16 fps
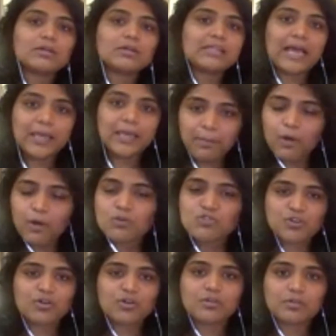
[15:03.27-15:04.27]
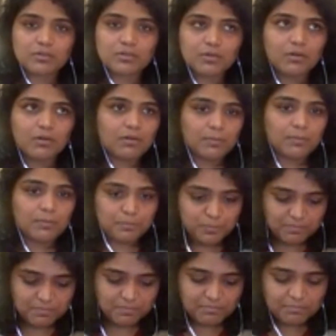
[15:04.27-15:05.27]
type out your
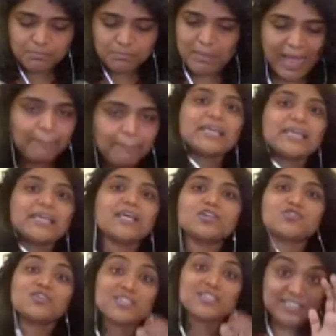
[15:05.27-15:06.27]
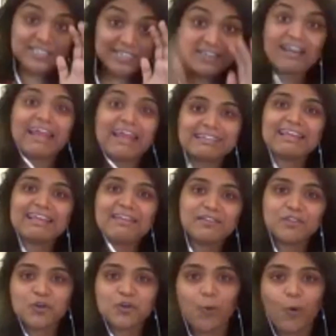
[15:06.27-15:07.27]
application sitting right there
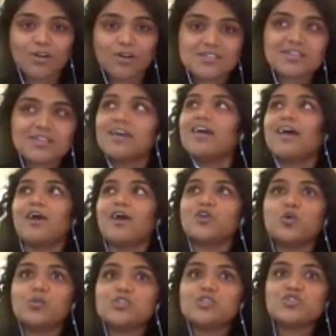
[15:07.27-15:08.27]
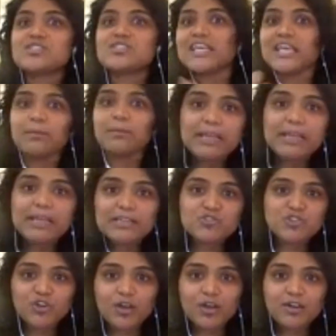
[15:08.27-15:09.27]
in the court. You will just email it
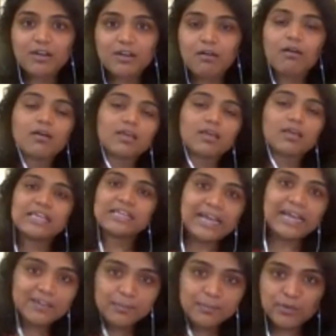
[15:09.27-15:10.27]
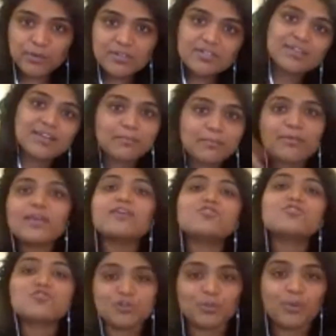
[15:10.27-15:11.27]
to your clerk, he'll get it printed and bring it to
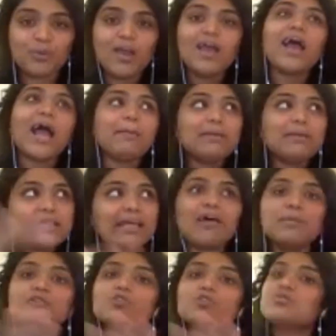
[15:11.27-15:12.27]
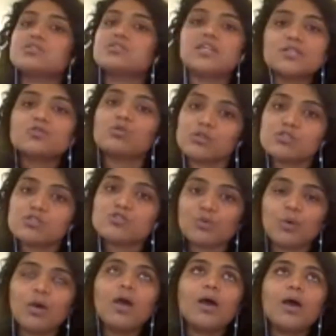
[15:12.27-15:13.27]
you. I mean, there have been those days also.
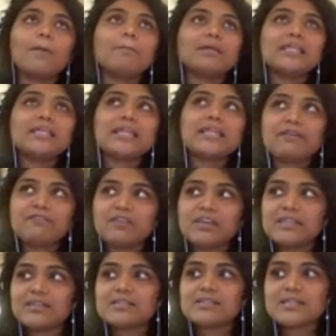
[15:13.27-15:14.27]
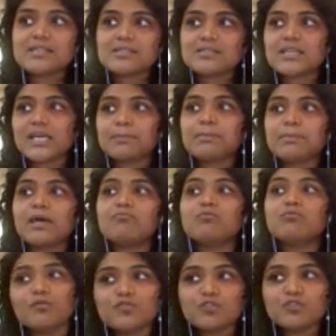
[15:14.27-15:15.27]
But then I feel that since the time I have
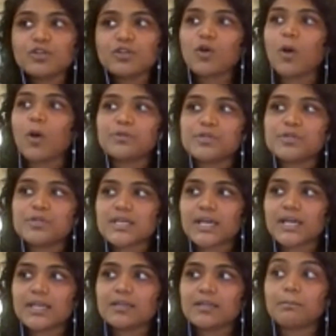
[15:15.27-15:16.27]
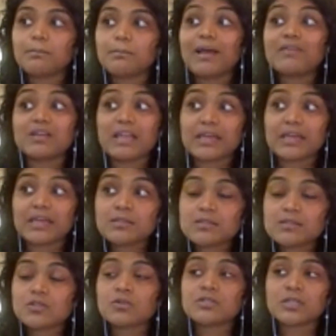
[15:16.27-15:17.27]
moved to the corporate side, my
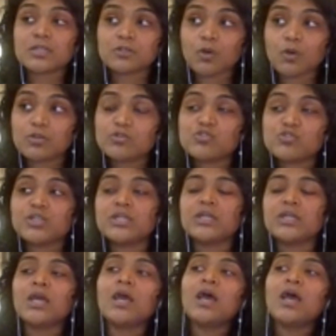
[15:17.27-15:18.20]
reliance on technology